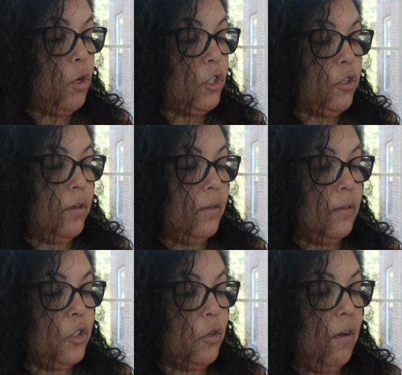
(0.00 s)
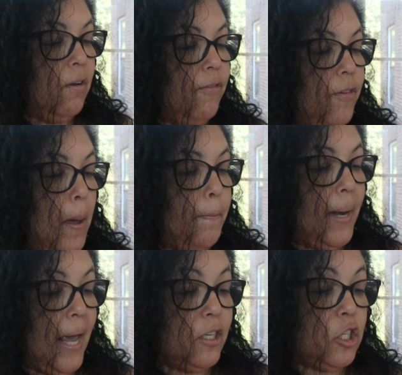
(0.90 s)
ultra soft
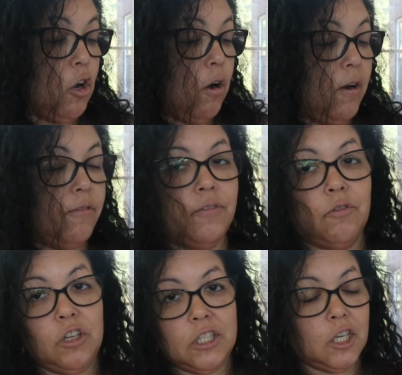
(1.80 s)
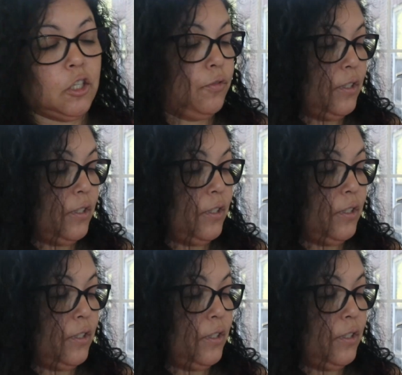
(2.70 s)
class scarf retails